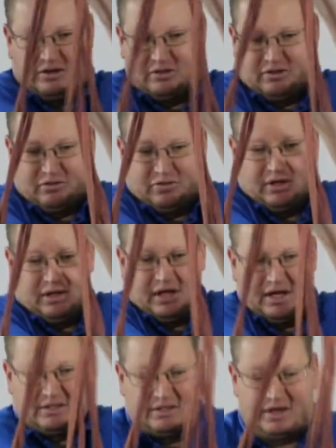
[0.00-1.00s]
the 3
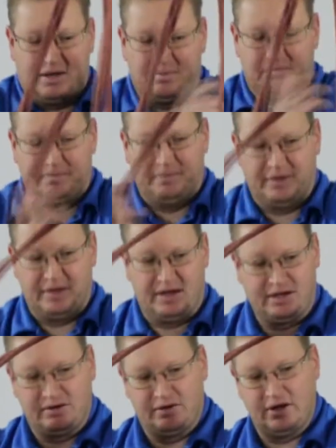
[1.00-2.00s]
lengths that
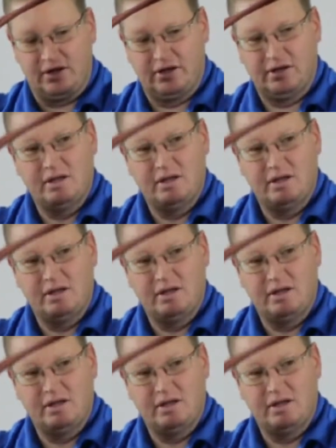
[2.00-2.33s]
I created.